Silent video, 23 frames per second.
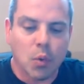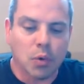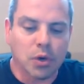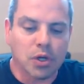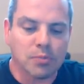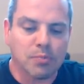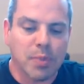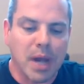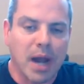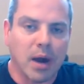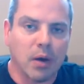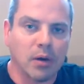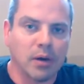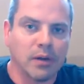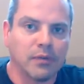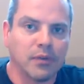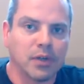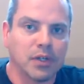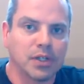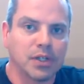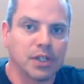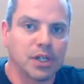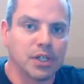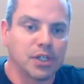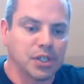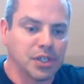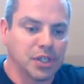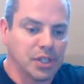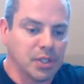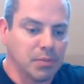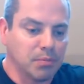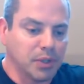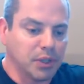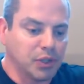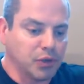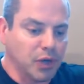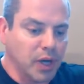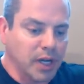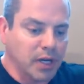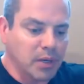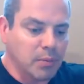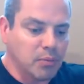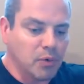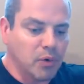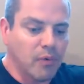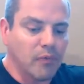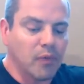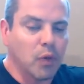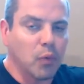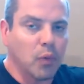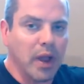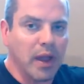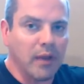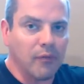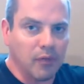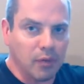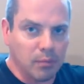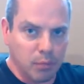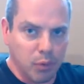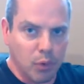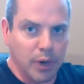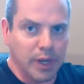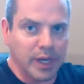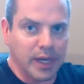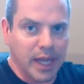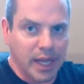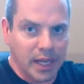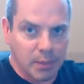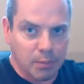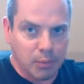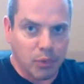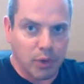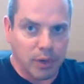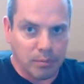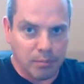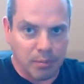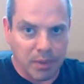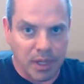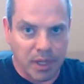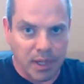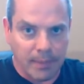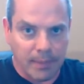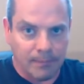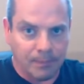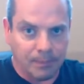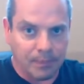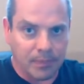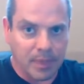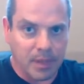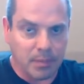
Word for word: whereas powerlifters are just simply trying to move the weight from point a to point b